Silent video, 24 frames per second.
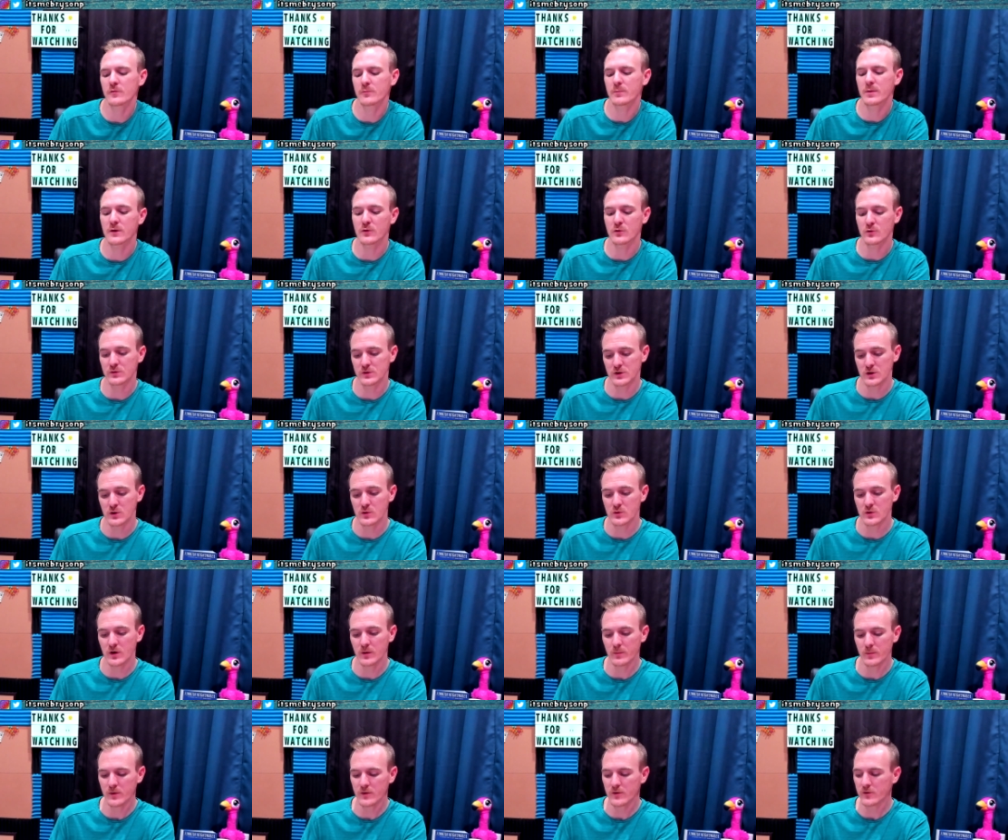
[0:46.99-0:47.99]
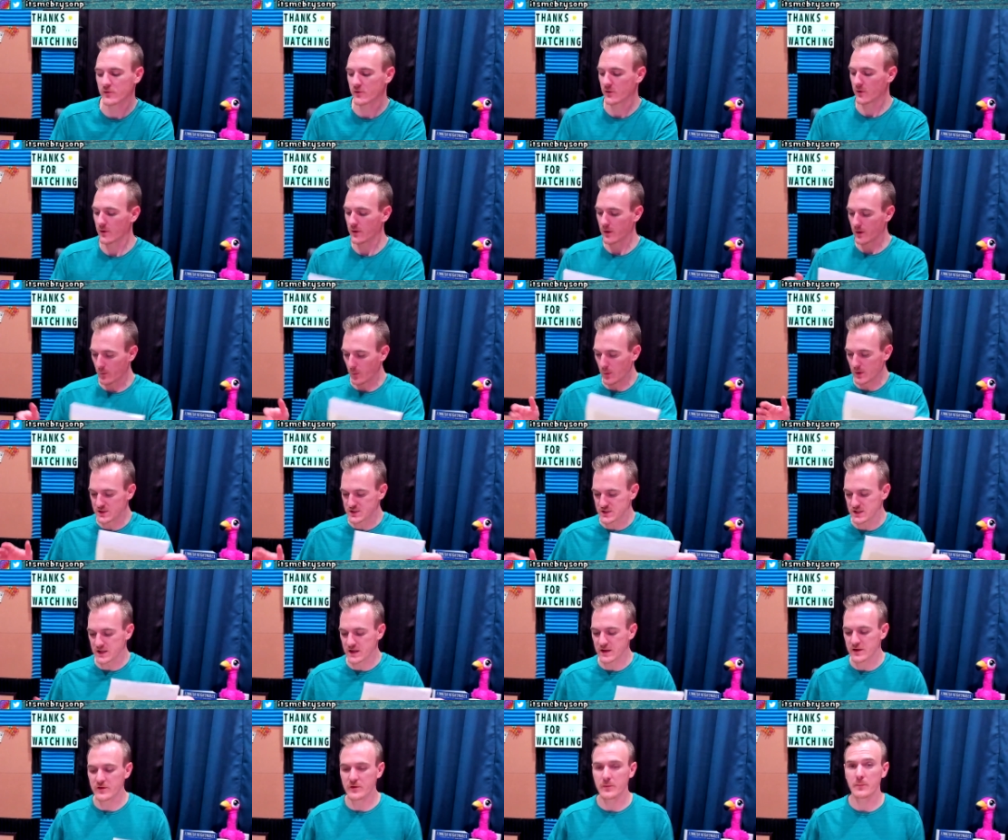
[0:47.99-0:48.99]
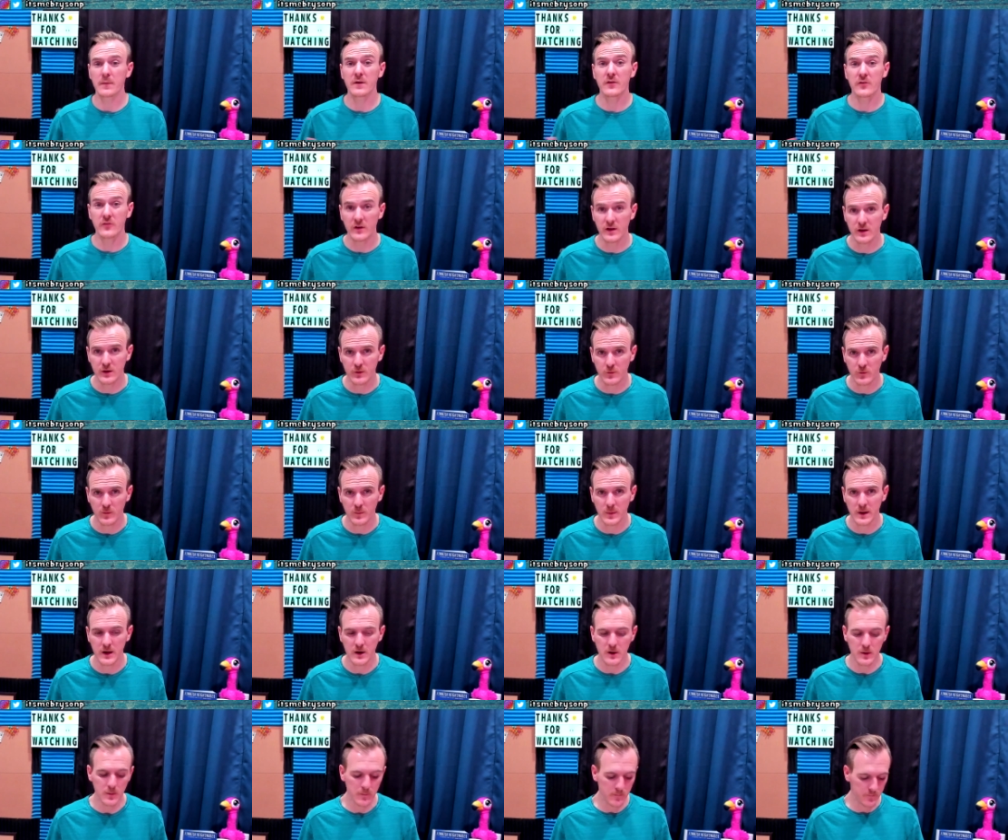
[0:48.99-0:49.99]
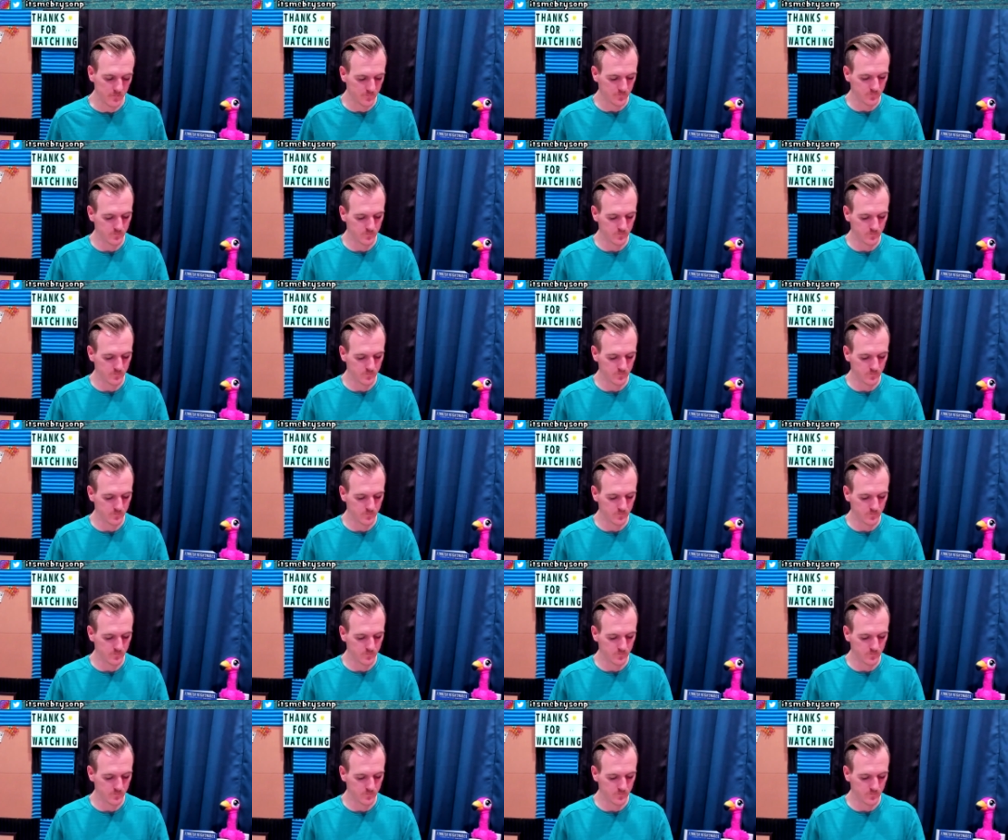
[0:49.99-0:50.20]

pickled cucumbers, which is missing from here.